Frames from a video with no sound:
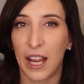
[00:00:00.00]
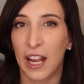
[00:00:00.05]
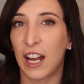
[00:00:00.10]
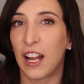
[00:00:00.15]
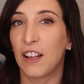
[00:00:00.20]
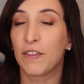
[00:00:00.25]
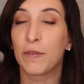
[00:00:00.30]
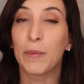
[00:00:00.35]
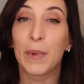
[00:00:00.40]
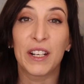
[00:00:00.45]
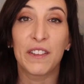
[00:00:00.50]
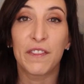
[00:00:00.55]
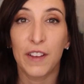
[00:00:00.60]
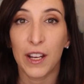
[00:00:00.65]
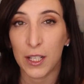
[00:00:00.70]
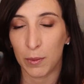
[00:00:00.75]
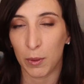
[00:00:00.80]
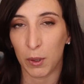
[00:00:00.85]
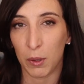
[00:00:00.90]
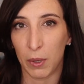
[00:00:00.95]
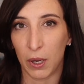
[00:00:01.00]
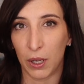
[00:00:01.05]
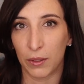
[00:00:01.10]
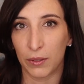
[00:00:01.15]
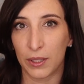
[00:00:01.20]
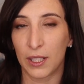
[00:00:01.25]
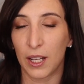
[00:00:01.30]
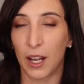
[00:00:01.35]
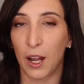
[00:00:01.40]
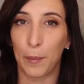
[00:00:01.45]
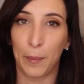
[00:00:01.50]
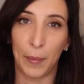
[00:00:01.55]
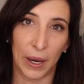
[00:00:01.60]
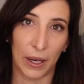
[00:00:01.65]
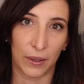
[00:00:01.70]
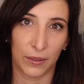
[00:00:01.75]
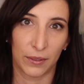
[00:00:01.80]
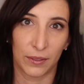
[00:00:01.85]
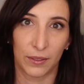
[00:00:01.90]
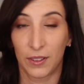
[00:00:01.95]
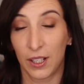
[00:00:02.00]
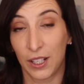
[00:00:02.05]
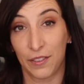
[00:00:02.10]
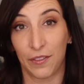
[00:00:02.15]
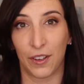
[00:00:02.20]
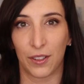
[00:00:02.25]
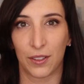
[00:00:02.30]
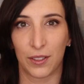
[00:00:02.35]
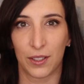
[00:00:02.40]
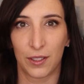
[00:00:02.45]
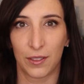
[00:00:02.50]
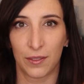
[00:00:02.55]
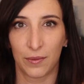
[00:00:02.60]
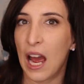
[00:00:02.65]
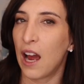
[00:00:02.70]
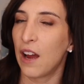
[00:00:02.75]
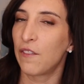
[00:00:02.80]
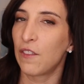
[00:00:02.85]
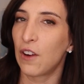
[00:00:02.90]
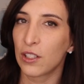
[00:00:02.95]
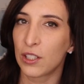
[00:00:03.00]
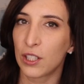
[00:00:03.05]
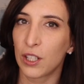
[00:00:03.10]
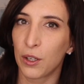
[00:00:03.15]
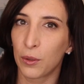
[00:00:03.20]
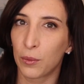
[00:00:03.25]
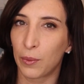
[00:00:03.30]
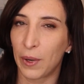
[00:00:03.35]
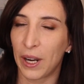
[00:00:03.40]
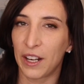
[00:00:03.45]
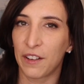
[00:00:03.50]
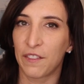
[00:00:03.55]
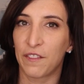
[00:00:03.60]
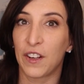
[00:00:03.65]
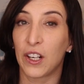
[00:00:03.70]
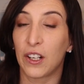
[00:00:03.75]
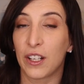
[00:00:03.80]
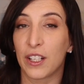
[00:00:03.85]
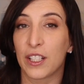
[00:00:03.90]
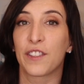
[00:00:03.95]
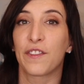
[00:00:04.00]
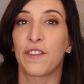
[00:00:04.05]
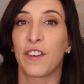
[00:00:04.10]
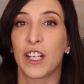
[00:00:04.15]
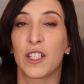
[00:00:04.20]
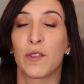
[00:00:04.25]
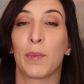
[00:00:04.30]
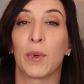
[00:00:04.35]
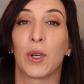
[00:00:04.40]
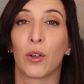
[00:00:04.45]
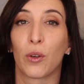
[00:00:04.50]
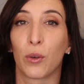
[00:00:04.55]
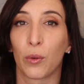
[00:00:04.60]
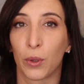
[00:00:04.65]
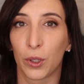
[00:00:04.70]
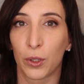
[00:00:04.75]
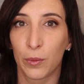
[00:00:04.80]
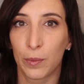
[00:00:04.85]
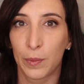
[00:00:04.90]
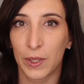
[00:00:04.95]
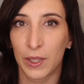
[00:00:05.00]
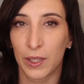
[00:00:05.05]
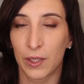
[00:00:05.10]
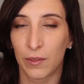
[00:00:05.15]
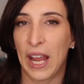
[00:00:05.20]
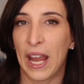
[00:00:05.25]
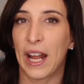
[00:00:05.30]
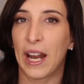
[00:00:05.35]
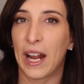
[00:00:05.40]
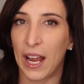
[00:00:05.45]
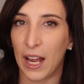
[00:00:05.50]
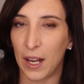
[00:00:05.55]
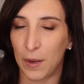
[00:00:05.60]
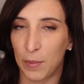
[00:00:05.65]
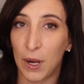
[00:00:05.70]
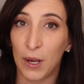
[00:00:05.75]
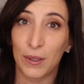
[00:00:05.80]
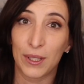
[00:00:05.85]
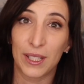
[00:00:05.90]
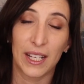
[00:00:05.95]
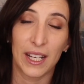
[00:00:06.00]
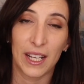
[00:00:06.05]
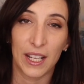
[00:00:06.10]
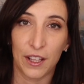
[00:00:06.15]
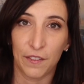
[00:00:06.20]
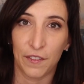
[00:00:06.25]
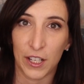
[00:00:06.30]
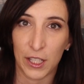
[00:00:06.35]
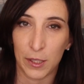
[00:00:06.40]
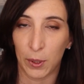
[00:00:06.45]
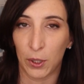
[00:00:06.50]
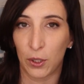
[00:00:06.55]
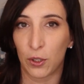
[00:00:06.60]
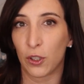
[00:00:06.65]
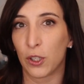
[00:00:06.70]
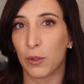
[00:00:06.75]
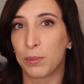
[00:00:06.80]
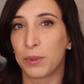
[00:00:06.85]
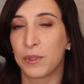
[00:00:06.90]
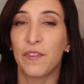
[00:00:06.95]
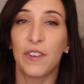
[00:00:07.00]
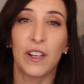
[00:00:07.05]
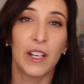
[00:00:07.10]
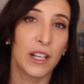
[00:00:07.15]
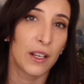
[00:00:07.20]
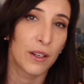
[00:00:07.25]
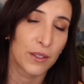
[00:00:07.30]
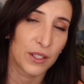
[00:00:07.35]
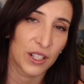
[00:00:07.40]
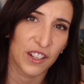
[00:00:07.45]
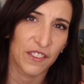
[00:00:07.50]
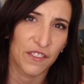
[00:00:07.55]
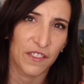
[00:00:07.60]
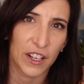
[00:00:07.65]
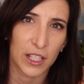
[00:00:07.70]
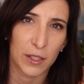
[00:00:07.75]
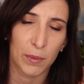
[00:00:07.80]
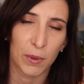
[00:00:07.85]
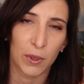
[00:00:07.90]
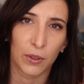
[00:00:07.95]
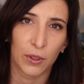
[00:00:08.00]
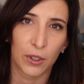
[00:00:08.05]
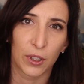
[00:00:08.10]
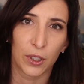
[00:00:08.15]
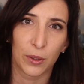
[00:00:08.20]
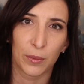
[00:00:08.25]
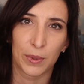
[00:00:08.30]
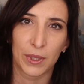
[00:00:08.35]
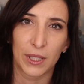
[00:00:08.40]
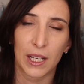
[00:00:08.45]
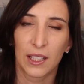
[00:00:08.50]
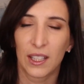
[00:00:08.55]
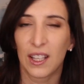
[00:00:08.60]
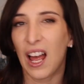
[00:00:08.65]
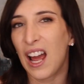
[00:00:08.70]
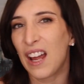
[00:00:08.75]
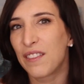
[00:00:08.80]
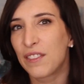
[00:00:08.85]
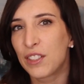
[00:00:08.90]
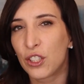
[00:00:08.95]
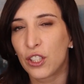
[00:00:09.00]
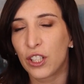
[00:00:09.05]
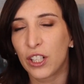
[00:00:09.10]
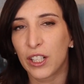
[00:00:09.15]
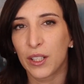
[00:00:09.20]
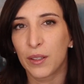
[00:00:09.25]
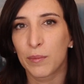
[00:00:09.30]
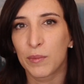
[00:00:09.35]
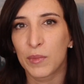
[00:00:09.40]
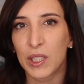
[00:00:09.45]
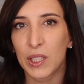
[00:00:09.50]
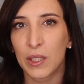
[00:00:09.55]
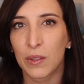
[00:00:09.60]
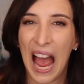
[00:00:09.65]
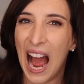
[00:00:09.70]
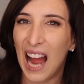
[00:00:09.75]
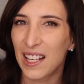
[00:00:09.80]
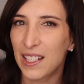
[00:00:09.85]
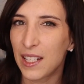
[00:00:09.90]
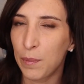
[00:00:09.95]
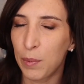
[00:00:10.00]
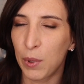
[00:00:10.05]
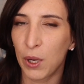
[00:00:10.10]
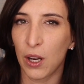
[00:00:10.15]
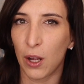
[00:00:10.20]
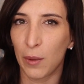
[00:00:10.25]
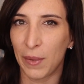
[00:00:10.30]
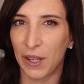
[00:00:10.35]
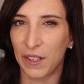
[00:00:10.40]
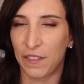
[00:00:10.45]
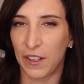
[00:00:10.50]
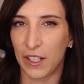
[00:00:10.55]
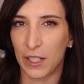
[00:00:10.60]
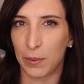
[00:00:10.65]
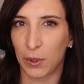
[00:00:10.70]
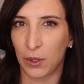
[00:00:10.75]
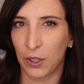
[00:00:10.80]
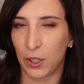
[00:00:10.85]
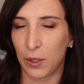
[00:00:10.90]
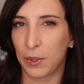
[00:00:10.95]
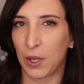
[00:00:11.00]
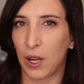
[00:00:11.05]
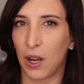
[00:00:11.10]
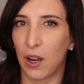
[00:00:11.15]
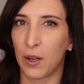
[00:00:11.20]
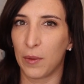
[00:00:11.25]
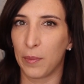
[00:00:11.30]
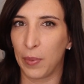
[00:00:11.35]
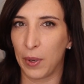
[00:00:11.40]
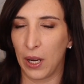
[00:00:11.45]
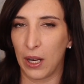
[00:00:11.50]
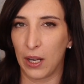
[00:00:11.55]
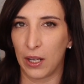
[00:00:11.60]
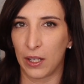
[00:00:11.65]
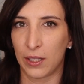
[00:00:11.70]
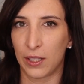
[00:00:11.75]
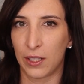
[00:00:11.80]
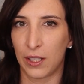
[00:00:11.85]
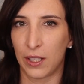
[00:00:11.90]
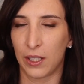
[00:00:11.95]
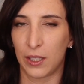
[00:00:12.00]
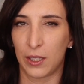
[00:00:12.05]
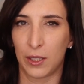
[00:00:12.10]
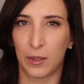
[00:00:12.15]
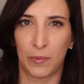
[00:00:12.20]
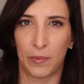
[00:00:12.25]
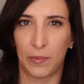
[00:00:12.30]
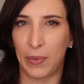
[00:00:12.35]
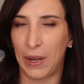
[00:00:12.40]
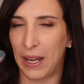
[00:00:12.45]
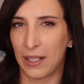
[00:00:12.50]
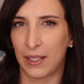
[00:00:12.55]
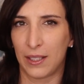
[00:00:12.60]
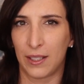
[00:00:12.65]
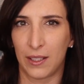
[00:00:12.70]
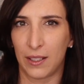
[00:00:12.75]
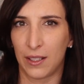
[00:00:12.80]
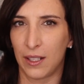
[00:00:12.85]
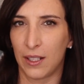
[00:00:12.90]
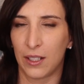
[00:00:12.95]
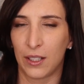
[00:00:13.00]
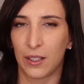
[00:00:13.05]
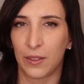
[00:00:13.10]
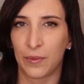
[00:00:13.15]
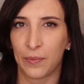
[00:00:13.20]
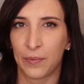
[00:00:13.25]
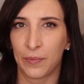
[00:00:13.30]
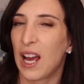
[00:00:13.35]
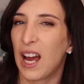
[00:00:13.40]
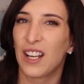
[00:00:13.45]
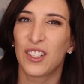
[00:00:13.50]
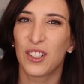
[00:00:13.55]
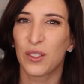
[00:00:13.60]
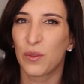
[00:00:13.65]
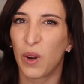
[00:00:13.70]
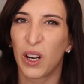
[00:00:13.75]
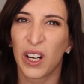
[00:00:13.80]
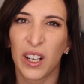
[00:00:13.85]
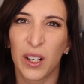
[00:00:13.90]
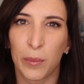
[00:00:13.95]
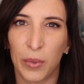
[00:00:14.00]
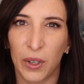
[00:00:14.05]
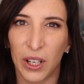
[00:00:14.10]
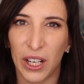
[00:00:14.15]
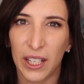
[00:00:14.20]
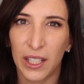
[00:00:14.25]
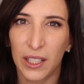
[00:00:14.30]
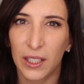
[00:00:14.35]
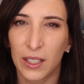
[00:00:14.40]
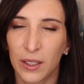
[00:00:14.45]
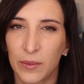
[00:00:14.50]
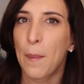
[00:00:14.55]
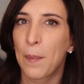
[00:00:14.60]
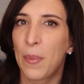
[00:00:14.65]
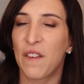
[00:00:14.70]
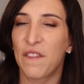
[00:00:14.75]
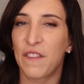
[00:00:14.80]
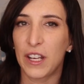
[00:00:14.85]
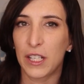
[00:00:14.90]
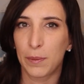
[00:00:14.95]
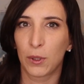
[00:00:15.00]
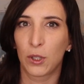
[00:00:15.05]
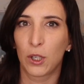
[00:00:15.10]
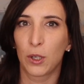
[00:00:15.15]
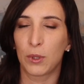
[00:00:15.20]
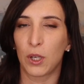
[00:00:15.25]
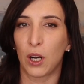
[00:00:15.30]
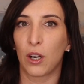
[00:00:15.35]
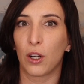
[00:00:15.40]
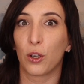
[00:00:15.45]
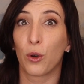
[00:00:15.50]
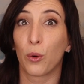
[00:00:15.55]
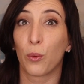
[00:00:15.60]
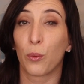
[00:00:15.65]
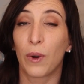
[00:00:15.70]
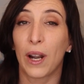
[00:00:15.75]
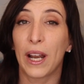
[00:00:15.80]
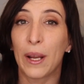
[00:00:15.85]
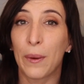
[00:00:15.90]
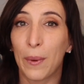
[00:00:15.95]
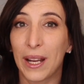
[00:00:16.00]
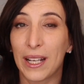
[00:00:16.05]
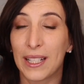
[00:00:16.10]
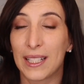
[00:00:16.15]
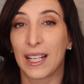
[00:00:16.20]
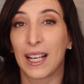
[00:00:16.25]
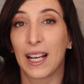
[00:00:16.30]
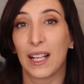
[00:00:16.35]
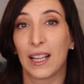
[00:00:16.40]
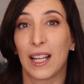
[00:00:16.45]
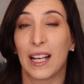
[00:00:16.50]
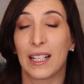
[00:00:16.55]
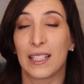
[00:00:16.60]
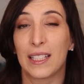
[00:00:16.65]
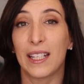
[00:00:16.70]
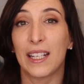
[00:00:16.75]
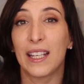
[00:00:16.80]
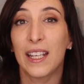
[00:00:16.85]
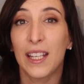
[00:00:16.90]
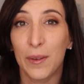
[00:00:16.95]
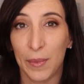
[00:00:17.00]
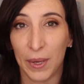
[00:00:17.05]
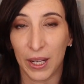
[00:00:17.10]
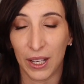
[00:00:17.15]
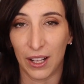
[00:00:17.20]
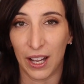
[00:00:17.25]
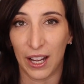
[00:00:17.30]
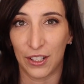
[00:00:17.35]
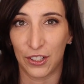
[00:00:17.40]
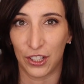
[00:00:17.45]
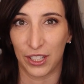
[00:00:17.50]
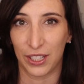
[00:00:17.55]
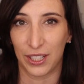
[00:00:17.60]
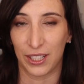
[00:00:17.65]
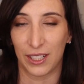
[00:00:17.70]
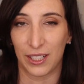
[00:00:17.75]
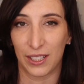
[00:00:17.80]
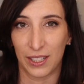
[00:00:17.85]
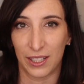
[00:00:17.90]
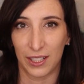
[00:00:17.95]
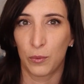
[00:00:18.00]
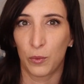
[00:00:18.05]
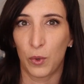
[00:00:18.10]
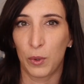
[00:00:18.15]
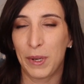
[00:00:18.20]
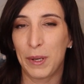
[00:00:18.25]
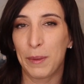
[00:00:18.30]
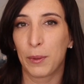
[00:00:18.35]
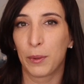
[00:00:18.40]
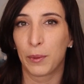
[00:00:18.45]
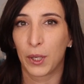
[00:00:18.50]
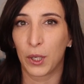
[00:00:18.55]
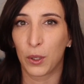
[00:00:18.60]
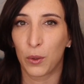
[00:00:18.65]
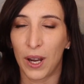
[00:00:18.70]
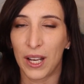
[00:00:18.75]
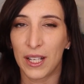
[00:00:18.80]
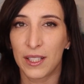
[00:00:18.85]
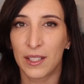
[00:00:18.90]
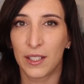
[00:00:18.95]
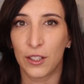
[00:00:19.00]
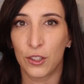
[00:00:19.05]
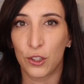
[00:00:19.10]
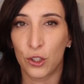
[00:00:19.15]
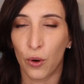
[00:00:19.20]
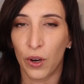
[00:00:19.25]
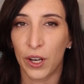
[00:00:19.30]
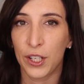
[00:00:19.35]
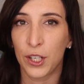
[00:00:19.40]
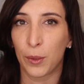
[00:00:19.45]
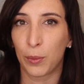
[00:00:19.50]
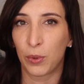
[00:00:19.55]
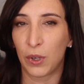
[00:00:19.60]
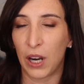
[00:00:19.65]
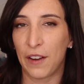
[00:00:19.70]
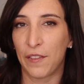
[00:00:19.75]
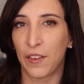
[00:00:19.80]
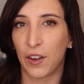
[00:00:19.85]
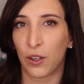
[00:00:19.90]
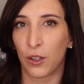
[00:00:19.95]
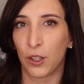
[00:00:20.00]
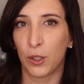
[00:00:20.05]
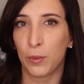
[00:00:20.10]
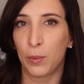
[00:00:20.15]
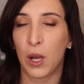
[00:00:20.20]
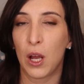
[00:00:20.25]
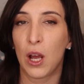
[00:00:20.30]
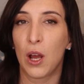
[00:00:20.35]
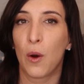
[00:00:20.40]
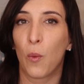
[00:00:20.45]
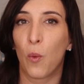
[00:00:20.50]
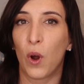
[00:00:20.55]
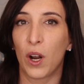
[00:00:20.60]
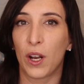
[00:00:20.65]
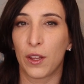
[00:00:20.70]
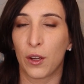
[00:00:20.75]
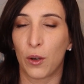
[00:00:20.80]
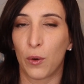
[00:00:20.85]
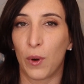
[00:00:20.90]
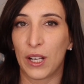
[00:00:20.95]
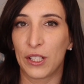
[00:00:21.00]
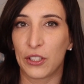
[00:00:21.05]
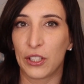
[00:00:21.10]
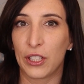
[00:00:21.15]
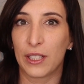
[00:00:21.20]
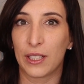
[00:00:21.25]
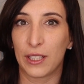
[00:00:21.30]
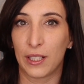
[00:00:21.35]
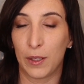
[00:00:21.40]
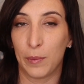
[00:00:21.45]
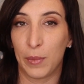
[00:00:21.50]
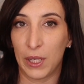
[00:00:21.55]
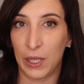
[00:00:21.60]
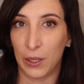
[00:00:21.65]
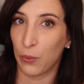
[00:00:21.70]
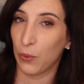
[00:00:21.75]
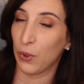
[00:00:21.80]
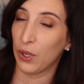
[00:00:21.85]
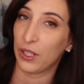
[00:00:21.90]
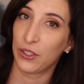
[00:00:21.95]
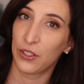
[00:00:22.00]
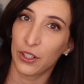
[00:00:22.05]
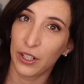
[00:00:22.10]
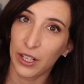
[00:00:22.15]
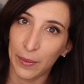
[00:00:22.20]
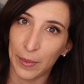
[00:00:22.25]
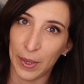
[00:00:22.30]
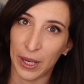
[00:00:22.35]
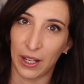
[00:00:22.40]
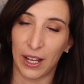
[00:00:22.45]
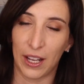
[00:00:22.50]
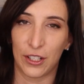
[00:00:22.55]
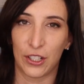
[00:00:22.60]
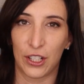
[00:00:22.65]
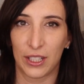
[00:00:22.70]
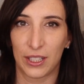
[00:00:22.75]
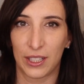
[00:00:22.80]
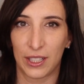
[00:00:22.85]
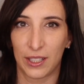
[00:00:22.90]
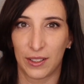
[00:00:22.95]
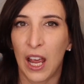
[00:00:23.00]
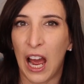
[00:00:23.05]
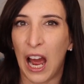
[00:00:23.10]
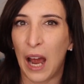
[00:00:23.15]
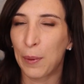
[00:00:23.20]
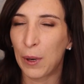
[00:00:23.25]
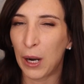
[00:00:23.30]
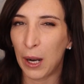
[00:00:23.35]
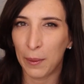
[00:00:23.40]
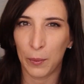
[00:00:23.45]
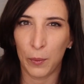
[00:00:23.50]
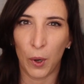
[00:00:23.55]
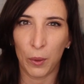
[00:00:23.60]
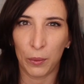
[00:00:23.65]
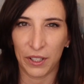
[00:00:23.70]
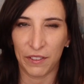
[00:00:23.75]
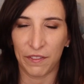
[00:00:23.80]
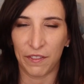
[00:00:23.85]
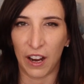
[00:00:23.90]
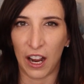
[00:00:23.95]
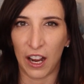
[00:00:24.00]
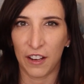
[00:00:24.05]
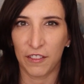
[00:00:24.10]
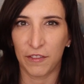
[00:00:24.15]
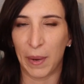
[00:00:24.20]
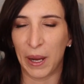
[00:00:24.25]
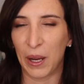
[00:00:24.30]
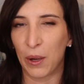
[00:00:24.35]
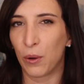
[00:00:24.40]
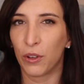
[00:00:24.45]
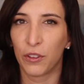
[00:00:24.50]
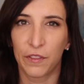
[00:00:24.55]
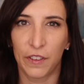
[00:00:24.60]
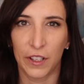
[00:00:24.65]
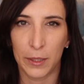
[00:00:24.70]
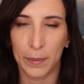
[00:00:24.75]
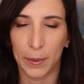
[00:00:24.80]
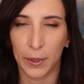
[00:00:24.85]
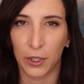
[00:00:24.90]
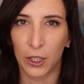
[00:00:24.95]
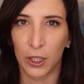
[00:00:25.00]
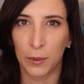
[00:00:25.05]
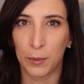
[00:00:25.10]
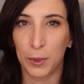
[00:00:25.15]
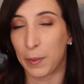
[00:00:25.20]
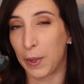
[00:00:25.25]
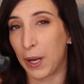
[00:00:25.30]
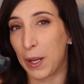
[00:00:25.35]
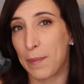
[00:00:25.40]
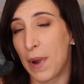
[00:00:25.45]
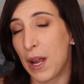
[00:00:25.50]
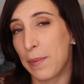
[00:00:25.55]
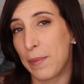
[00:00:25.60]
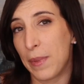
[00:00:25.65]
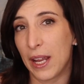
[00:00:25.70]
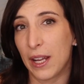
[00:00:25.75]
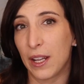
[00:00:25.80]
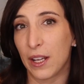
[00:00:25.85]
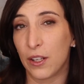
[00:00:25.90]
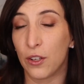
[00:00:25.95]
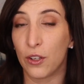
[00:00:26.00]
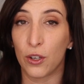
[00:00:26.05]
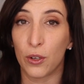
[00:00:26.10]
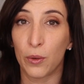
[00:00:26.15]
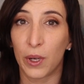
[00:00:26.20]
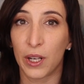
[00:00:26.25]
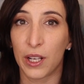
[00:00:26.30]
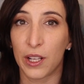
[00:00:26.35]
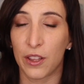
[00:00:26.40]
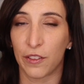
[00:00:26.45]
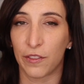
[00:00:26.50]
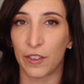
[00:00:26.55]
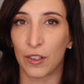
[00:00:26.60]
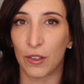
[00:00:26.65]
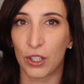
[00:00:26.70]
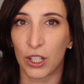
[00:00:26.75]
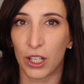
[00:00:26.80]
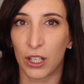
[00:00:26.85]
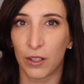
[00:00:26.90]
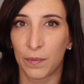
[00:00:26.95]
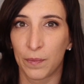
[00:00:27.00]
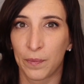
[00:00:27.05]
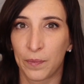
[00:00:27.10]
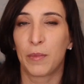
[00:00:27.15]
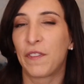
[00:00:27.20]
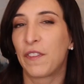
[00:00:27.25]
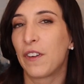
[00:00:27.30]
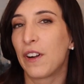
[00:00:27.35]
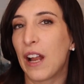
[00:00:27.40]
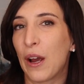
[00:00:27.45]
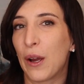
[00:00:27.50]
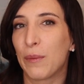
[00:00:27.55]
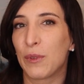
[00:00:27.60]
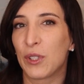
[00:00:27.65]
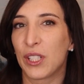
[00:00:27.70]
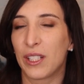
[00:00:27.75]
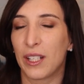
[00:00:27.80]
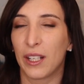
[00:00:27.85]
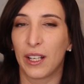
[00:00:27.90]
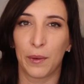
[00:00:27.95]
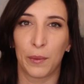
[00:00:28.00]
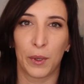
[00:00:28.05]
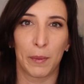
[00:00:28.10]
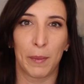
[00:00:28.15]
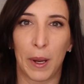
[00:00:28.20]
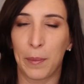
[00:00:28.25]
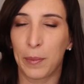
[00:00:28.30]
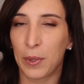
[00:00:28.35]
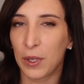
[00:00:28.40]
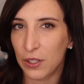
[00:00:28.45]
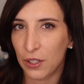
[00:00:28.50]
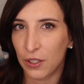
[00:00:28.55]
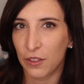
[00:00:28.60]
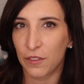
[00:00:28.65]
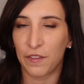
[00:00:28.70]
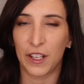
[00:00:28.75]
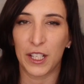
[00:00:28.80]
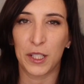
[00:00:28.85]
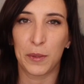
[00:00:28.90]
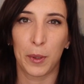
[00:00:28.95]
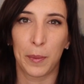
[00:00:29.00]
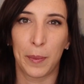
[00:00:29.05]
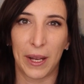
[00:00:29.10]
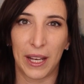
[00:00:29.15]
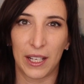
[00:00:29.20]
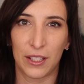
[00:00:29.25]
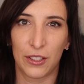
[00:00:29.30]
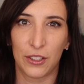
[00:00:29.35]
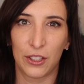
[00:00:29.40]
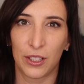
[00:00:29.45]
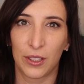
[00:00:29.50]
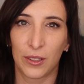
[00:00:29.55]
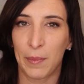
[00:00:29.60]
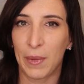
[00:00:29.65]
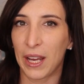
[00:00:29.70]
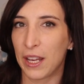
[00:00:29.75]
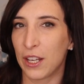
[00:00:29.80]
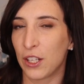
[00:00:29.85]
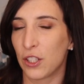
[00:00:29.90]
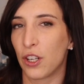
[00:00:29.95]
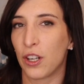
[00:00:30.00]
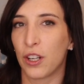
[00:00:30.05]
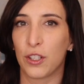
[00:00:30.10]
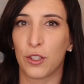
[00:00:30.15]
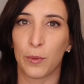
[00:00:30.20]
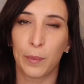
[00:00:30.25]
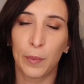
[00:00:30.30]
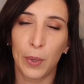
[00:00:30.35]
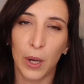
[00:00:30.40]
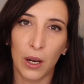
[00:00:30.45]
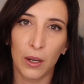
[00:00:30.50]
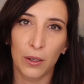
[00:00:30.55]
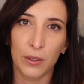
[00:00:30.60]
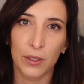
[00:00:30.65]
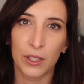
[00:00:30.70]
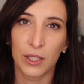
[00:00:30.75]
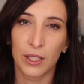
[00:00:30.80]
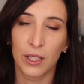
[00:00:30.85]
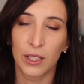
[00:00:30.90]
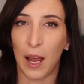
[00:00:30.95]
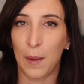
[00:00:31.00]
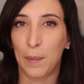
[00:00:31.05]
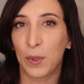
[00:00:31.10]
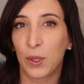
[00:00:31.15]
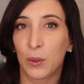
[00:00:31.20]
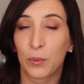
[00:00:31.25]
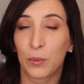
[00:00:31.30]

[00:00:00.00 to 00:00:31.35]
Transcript: and I've made Facebook posts about Clickfunnels. I've also ran various Facebook groups, and I had posts in the Facebook groups, videos in the Facebook groups, live streams. I did put all my Facebook groups on pause this past year. I just wanted a break. But Facebook groups are a great way to collect email addresses. When people request to join your private group, one of the questions can be, what is your email address? I probably won't revive my old Facebook groups, but I might make a new one in the future. But for now, I'm just sticking with personal Facebook page, making sure to do posts. I put